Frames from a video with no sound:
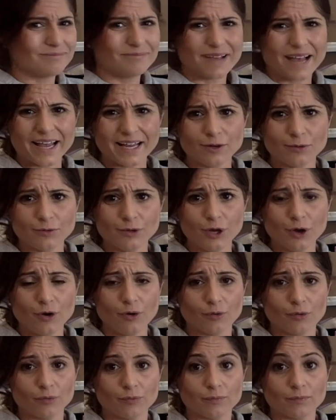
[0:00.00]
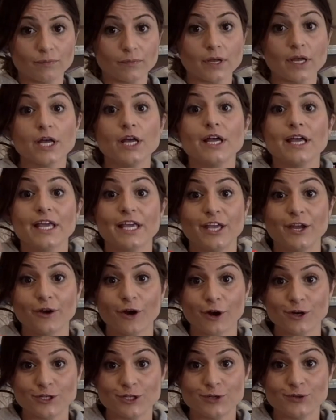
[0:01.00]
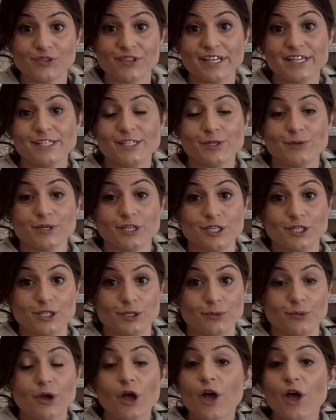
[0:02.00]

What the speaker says: I don't know. Here are 2 things you can do.